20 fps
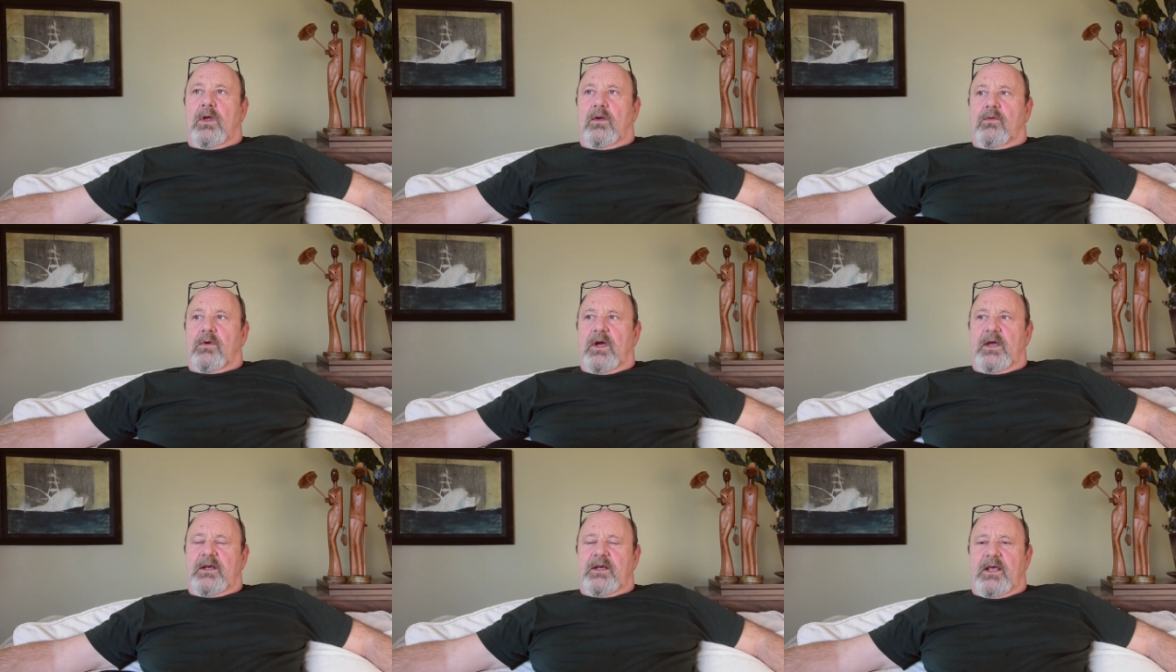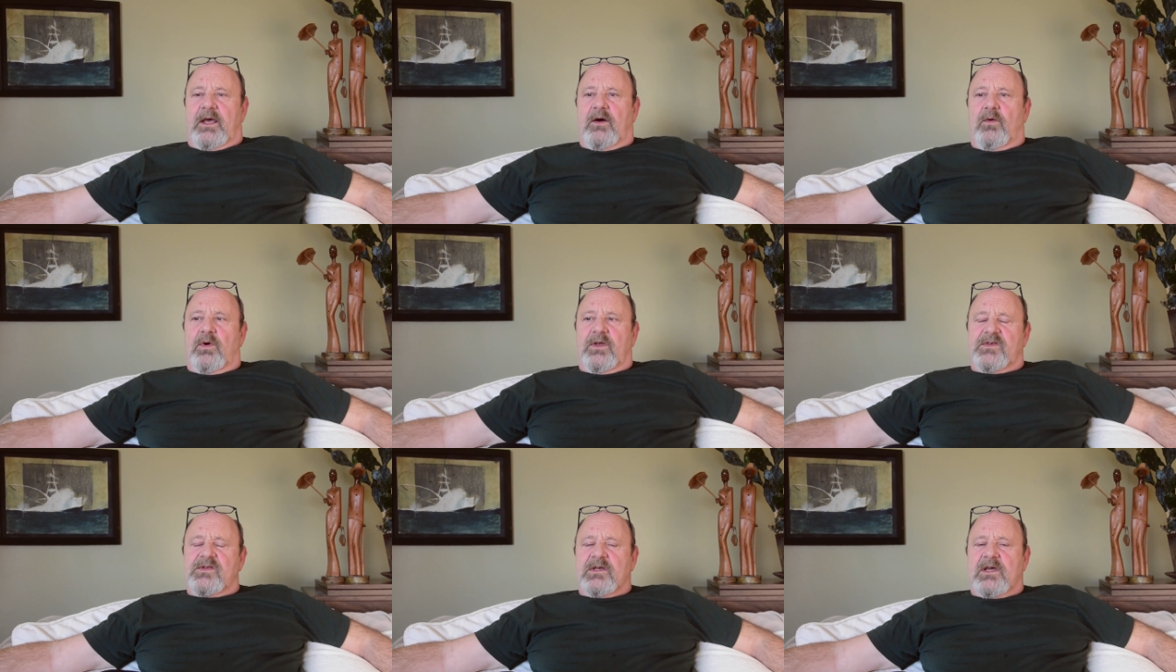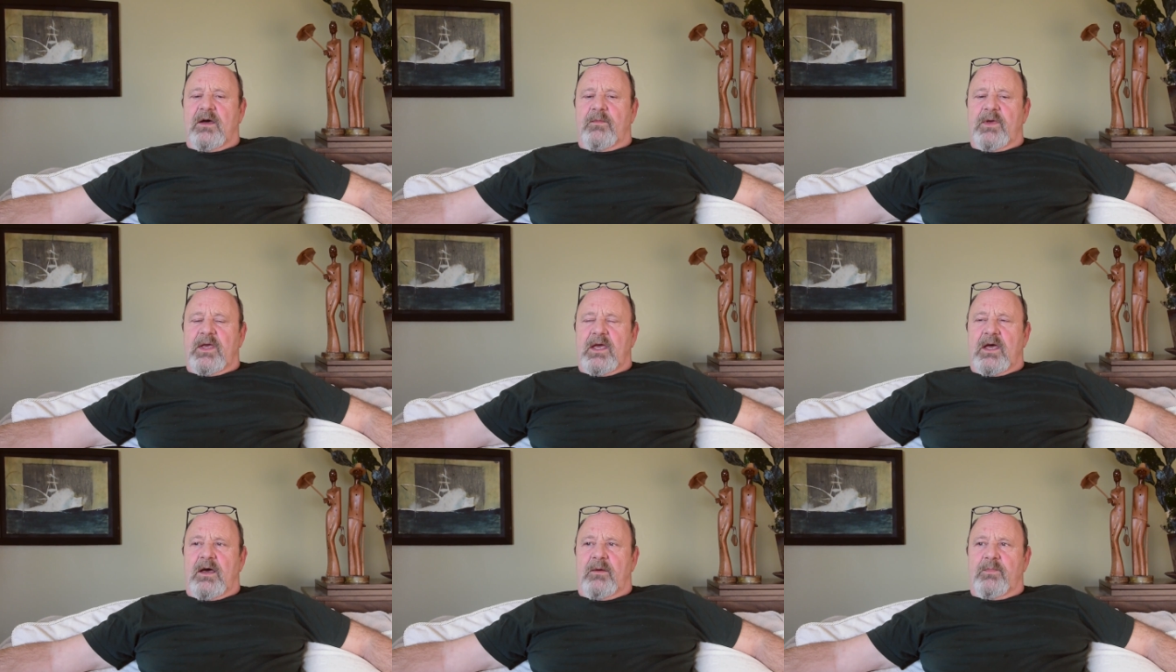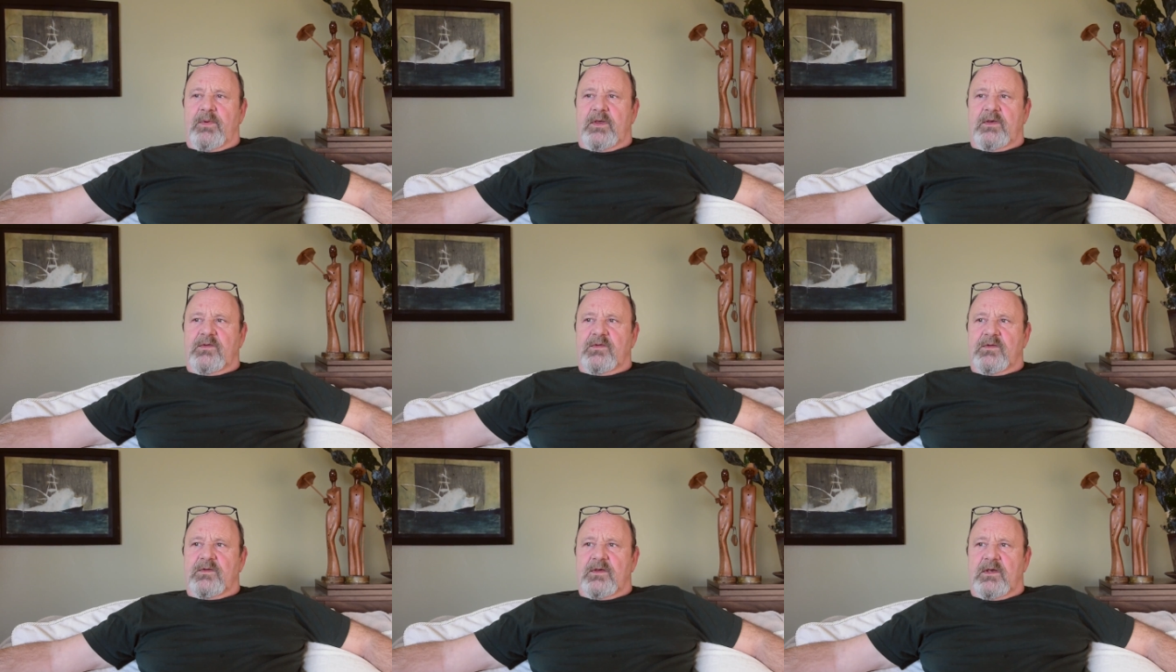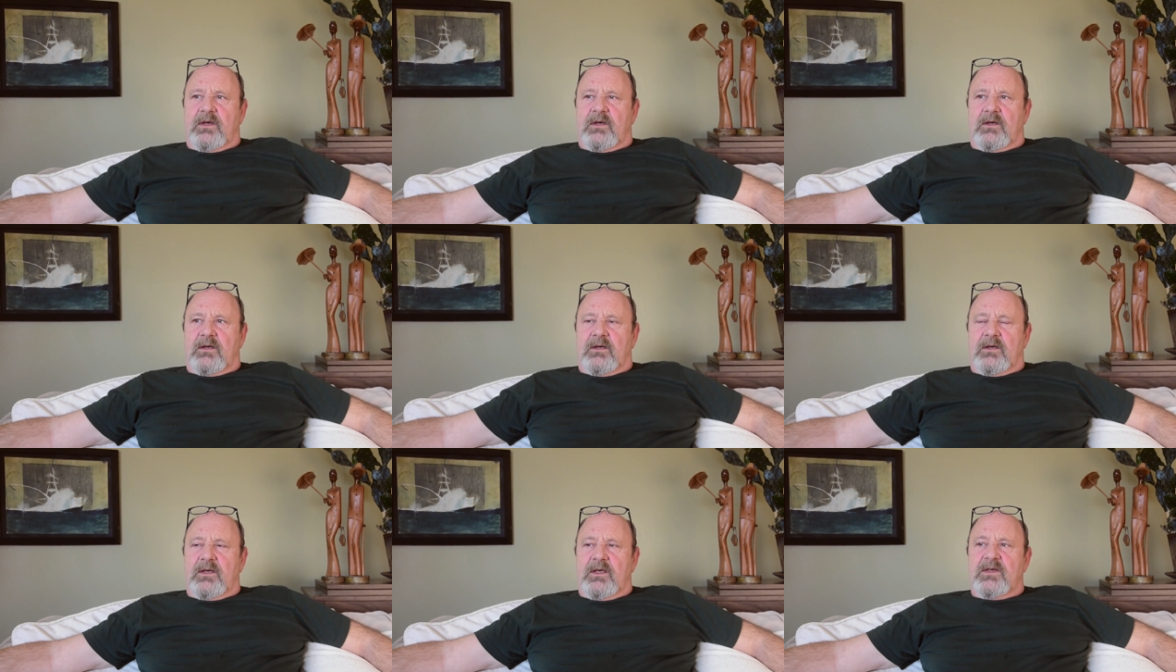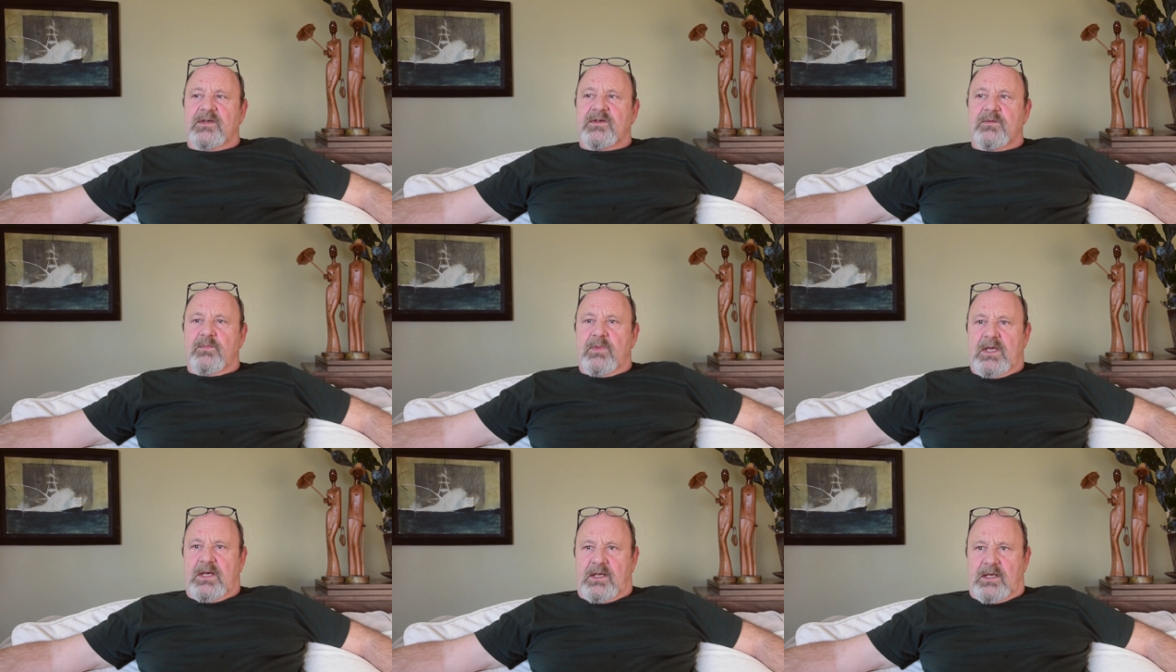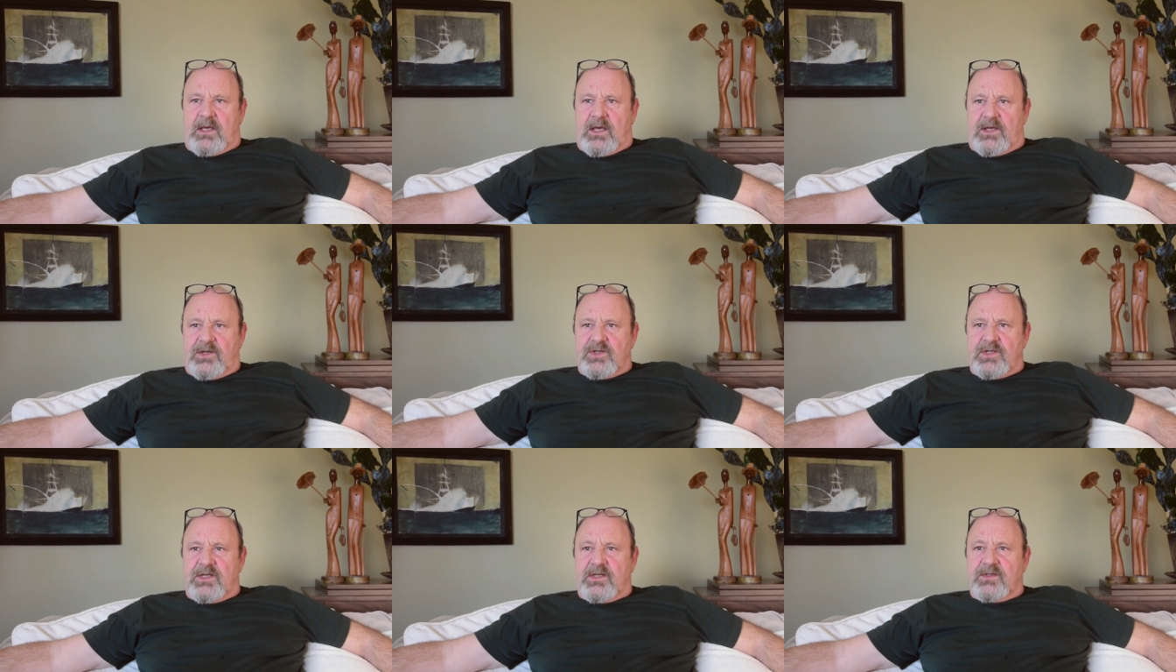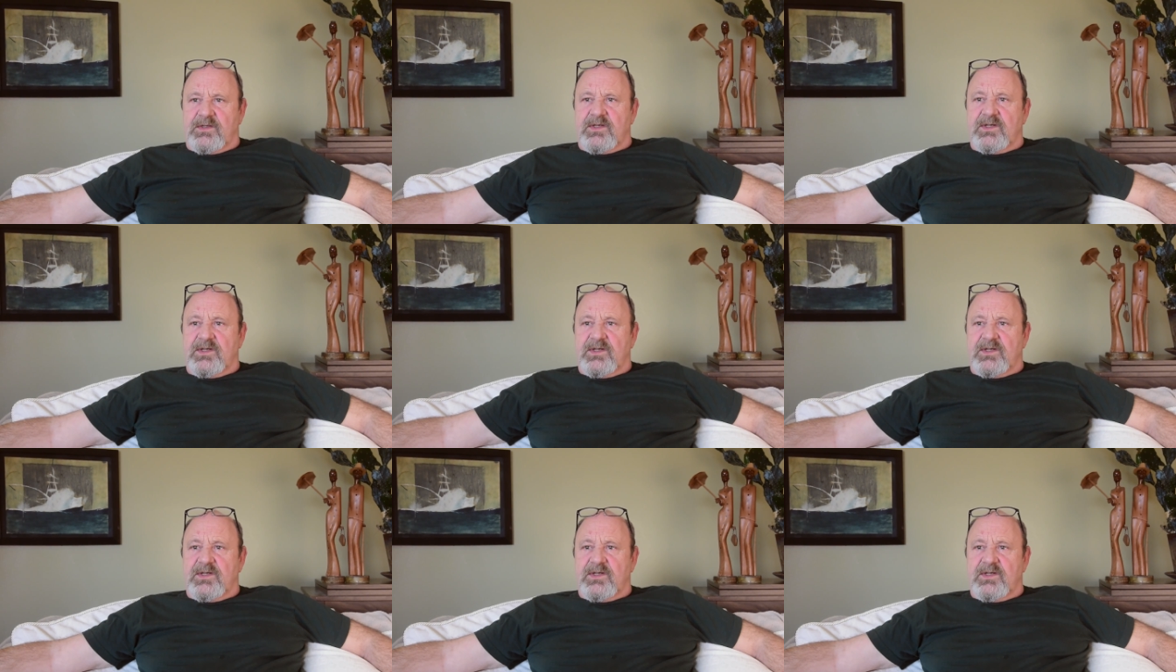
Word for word: Well, right now, what's coming up is uh, is mediation.